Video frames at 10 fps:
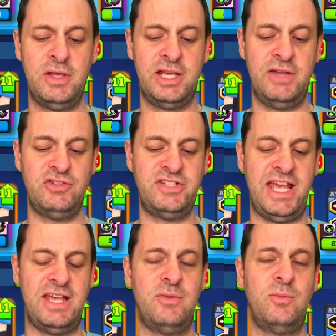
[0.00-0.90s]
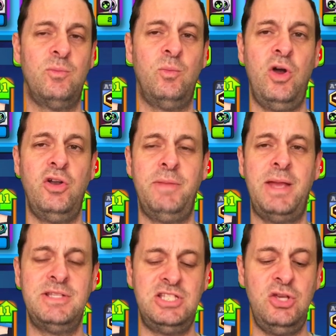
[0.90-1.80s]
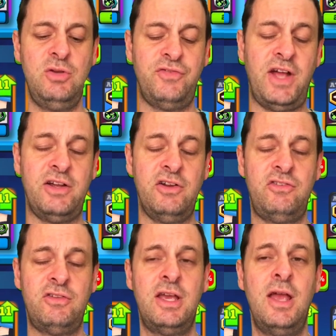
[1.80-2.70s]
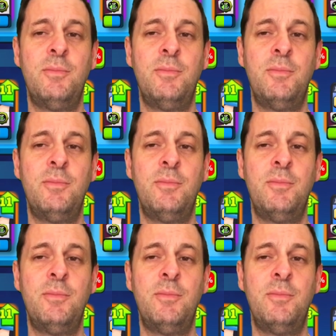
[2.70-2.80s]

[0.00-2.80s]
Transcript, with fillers: give or take one or maybe two Fraggers.